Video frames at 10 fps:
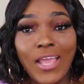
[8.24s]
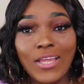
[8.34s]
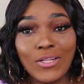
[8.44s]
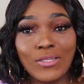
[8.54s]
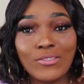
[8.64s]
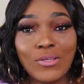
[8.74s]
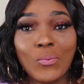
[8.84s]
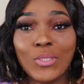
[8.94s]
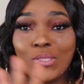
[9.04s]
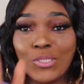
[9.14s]
And also,
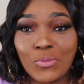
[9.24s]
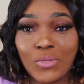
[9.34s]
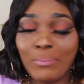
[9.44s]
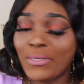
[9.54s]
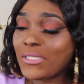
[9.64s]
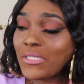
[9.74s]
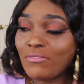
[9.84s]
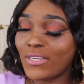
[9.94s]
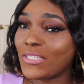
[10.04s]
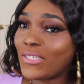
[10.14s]
when you subscribe, please
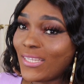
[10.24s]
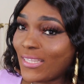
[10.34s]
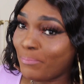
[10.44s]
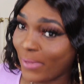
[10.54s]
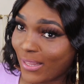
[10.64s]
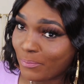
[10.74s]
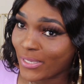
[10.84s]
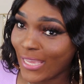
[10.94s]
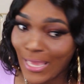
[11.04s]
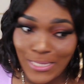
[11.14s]
don't forget to hit that bell
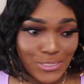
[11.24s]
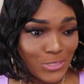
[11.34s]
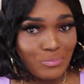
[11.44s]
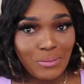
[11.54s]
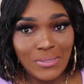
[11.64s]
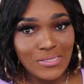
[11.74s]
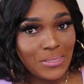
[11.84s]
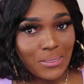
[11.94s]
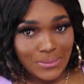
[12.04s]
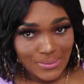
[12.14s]
because you'll be
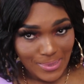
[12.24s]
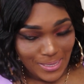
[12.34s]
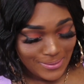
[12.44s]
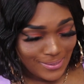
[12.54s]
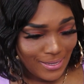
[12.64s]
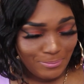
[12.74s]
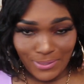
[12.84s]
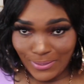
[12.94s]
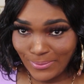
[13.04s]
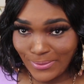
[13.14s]
missing the good things that I
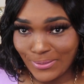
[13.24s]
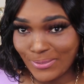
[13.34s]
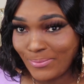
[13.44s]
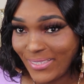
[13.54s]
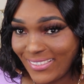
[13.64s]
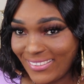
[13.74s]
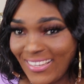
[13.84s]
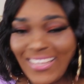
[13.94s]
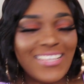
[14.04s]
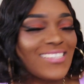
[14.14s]
post, you know what I mean?
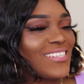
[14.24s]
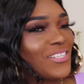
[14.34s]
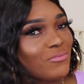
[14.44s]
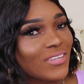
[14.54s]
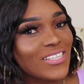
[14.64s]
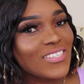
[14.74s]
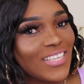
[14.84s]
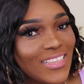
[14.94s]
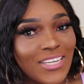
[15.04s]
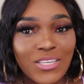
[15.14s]
So don't forget to
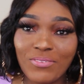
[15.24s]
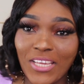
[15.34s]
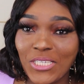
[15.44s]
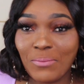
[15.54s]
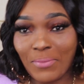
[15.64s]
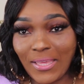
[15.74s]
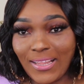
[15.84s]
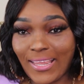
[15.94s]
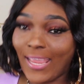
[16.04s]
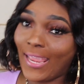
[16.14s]
hit that notification bell.